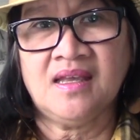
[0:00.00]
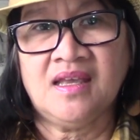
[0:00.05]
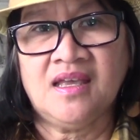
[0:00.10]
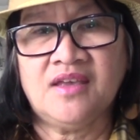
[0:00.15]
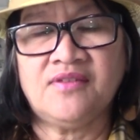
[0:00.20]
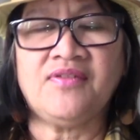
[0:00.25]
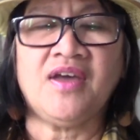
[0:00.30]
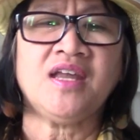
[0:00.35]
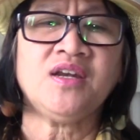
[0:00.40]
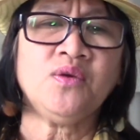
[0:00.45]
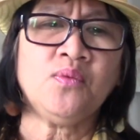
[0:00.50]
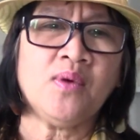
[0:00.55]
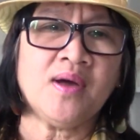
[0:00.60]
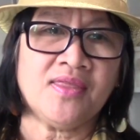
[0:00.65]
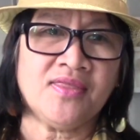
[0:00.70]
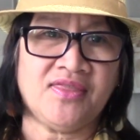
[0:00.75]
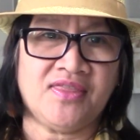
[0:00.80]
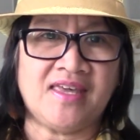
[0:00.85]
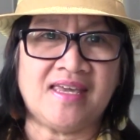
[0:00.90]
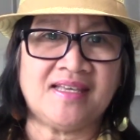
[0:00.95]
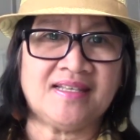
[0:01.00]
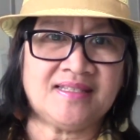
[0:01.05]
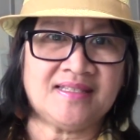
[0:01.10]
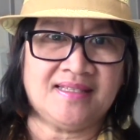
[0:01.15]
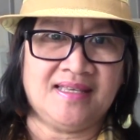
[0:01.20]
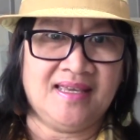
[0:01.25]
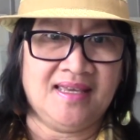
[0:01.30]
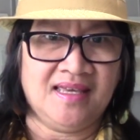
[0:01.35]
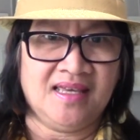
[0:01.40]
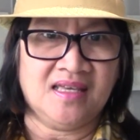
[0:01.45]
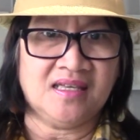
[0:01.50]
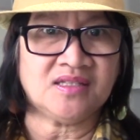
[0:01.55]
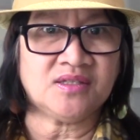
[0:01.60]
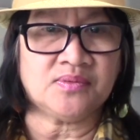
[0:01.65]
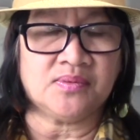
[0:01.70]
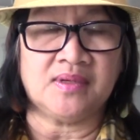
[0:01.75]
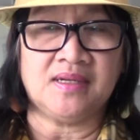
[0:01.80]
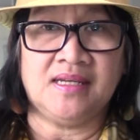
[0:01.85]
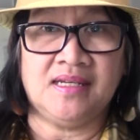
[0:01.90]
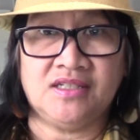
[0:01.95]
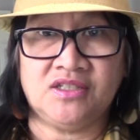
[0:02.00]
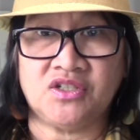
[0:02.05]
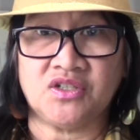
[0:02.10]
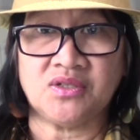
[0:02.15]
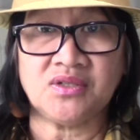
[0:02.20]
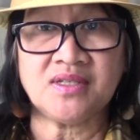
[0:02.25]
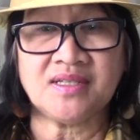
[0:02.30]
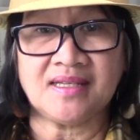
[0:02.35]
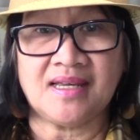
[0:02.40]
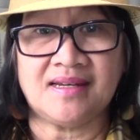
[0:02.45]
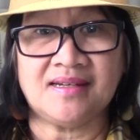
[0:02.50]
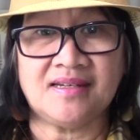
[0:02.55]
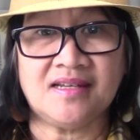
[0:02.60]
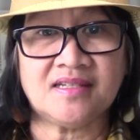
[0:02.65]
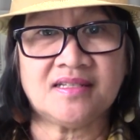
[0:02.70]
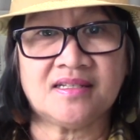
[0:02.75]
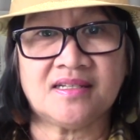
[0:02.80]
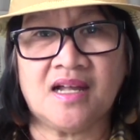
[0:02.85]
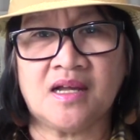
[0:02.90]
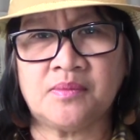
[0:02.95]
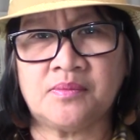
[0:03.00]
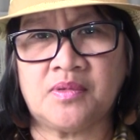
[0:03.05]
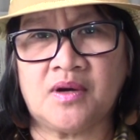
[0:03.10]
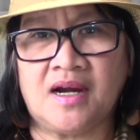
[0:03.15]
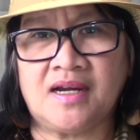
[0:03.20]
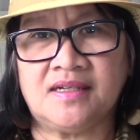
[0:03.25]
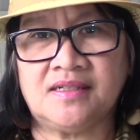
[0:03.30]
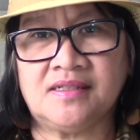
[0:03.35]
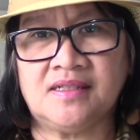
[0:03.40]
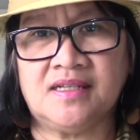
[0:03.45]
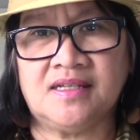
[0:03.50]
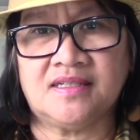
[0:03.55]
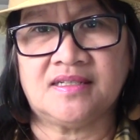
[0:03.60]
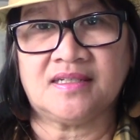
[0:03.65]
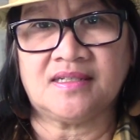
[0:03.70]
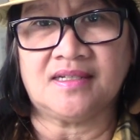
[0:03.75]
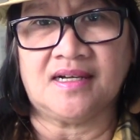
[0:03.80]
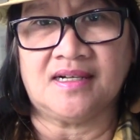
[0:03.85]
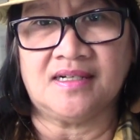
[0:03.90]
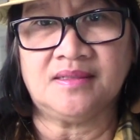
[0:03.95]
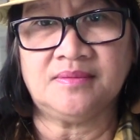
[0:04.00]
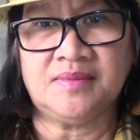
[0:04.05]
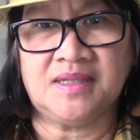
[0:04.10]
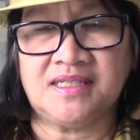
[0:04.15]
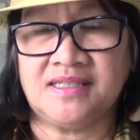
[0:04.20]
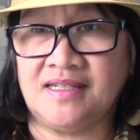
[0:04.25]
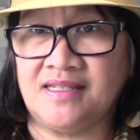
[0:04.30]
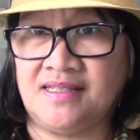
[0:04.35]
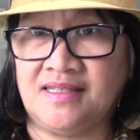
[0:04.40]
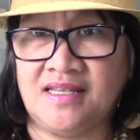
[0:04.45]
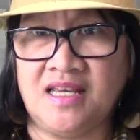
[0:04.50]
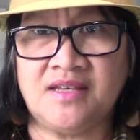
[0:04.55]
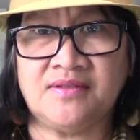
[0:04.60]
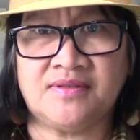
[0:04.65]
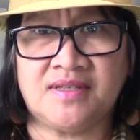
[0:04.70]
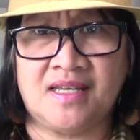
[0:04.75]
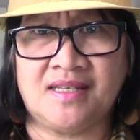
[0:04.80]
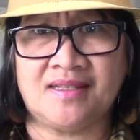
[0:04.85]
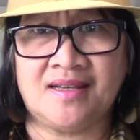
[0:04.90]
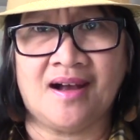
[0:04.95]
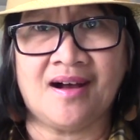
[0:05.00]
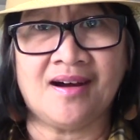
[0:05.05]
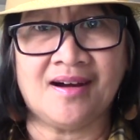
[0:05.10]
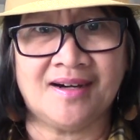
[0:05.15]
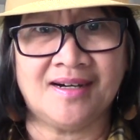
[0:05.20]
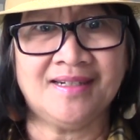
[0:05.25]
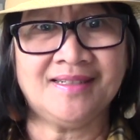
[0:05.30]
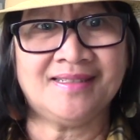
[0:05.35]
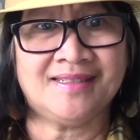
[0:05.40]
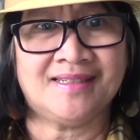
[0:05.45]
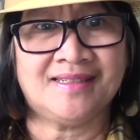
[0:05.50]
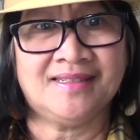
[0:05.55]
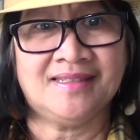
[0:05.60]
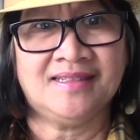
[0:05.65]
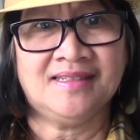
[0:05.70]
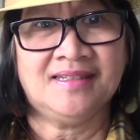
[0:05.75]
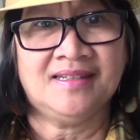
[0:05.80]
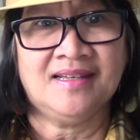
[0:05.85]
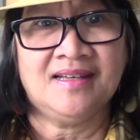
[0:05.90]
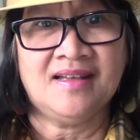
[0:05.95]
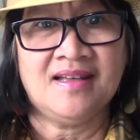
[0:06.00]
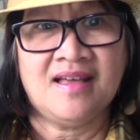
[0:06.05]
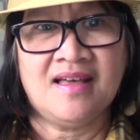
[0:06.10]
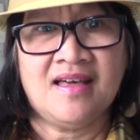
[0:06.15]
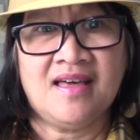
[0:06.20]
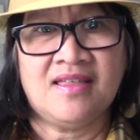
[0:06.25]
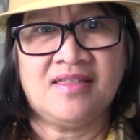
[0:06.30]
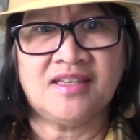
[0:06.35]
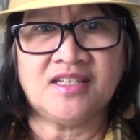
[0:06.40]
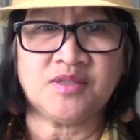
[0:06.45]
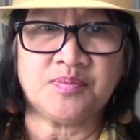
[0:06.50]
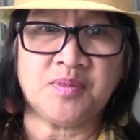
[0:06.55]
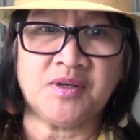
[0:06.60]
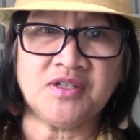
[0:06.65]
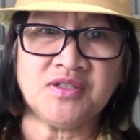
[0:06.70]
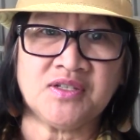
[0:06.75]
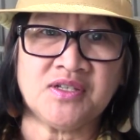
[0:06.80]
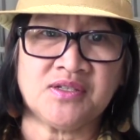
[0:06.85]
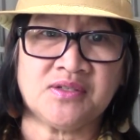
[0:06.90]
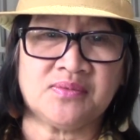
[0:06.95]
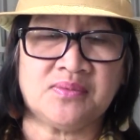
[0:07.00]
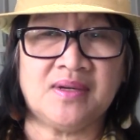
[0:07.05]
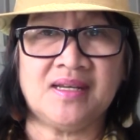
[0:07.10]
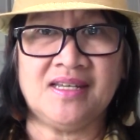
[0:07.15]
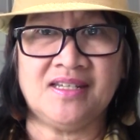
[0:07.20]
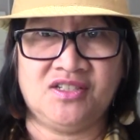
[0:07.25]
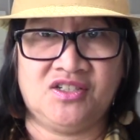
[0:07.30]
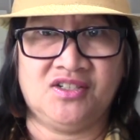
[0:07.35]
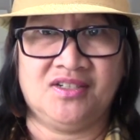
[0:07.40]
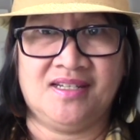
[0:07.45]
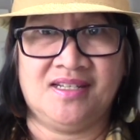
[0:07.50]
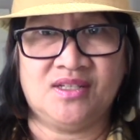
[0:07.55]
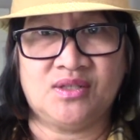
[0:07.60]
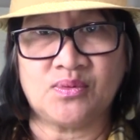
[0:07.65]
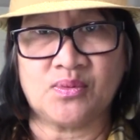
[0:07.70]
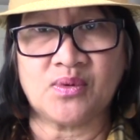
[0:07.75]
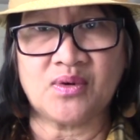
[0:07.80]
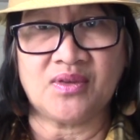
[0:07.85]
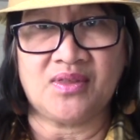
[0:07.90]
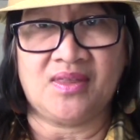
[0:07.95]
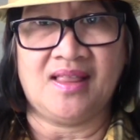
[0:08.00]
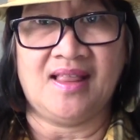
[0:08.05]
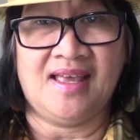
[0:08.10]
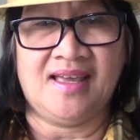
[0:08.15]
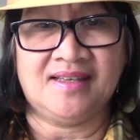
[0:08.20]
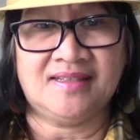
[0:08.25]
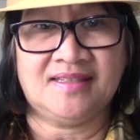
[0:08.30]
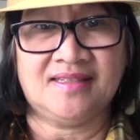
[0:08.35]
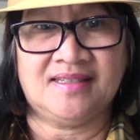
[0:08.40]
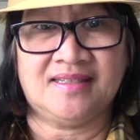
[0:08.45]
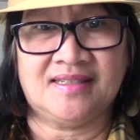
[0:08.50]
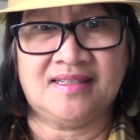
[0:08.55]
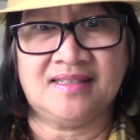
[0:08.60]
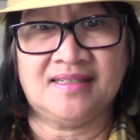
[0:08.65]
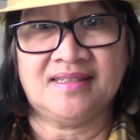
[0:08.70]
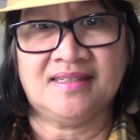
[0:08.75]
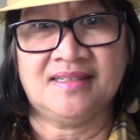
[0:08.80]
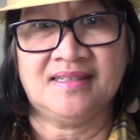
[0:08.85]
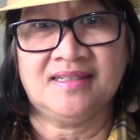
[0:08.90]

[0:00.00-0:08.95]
If anyone thinks he is religious and does not bridle his tongue but deceives his heart, this person's religion is worthless.